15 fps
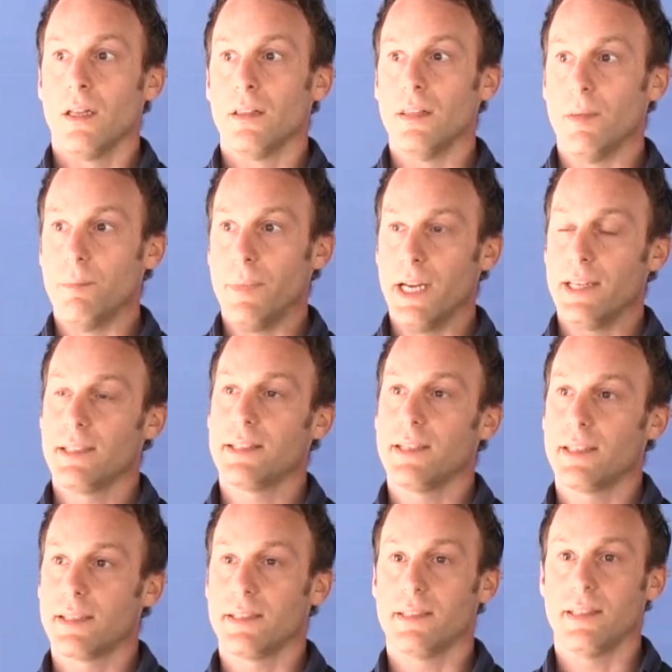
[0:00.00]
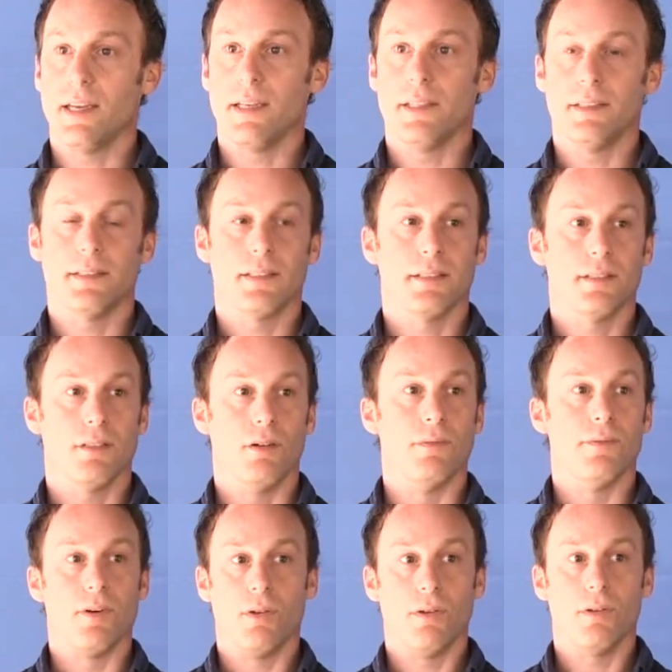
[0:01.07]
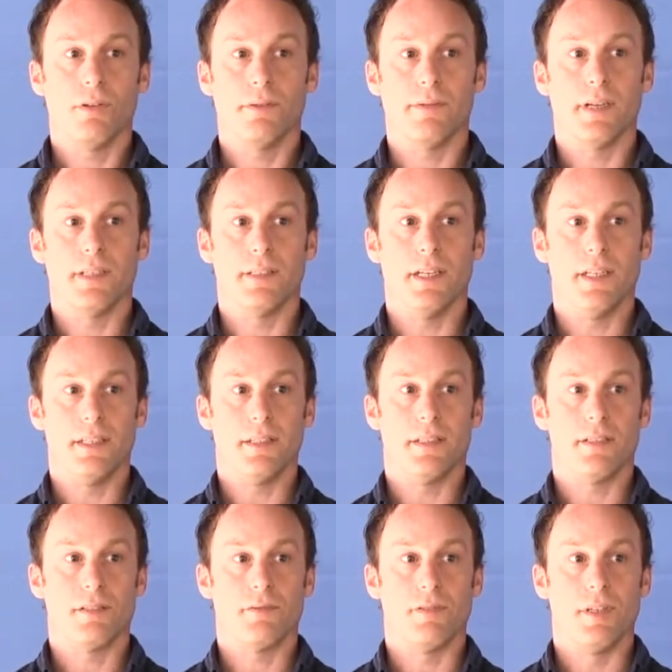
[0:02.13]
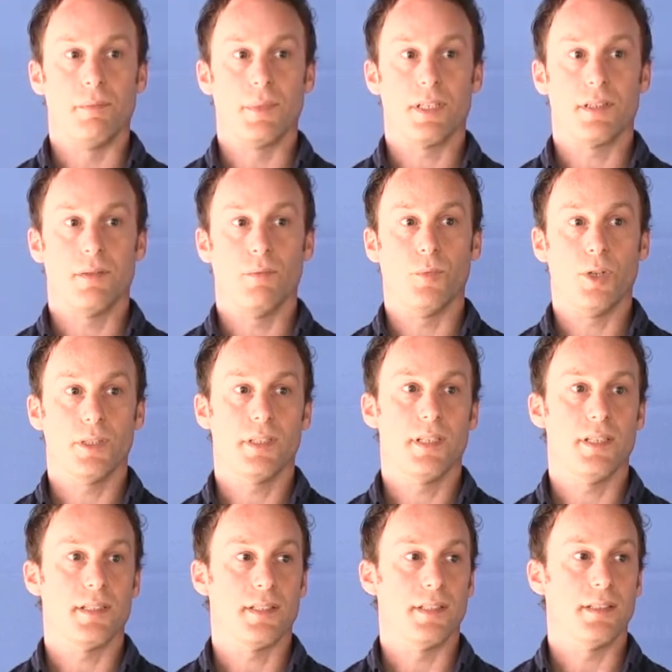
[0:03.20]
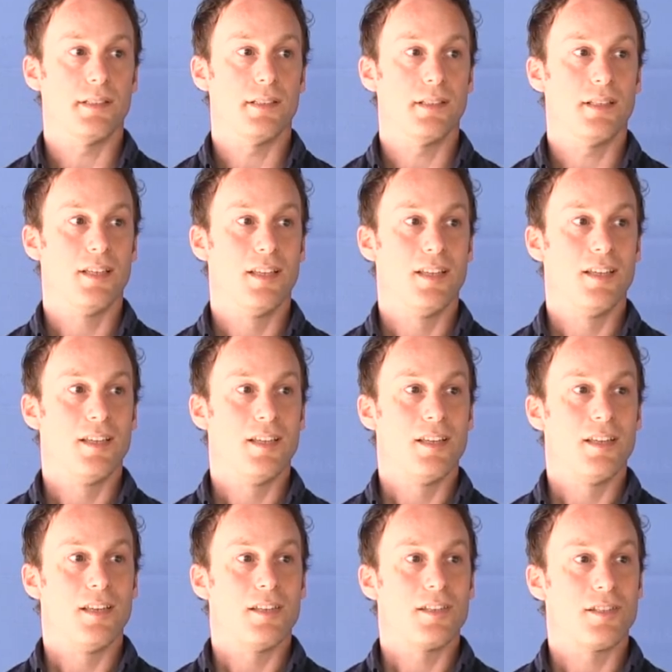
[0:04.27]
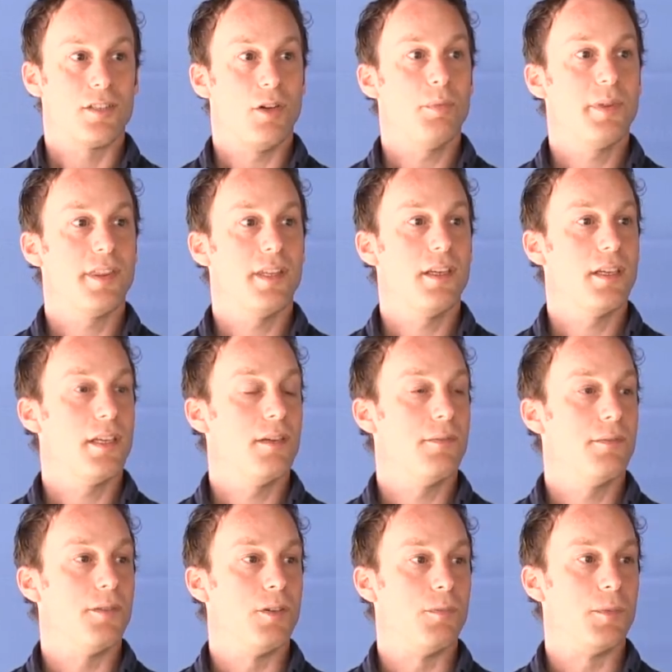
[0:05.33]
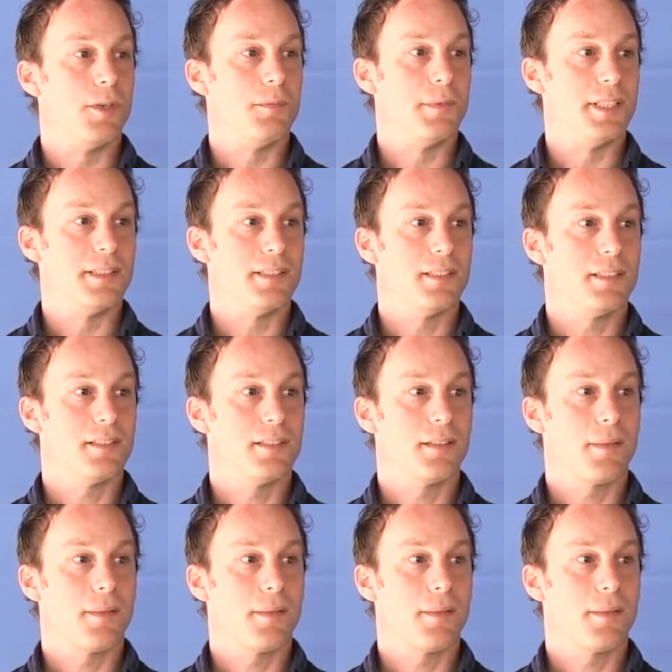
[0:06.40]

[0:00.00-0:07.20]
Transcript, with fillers: the basic state of all of our data streams. What is it? Stop thinking for a moment